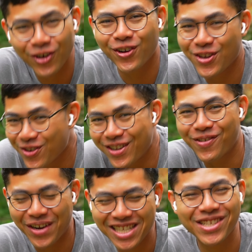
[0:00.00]
show you the
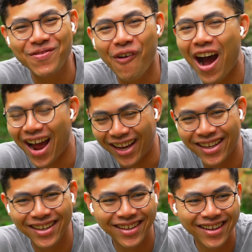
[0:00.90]
reason
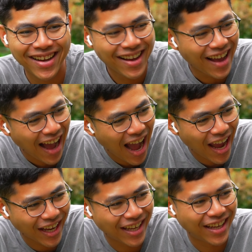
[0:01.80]
why.
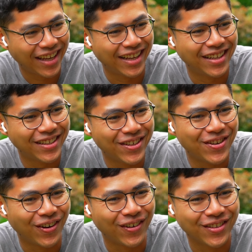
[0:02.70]
I,
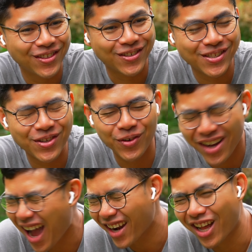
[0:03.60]
used to
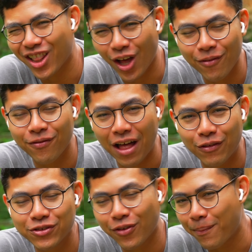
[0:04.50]
cut a lot of
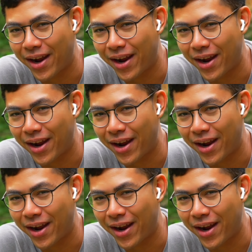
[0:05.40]
flowers from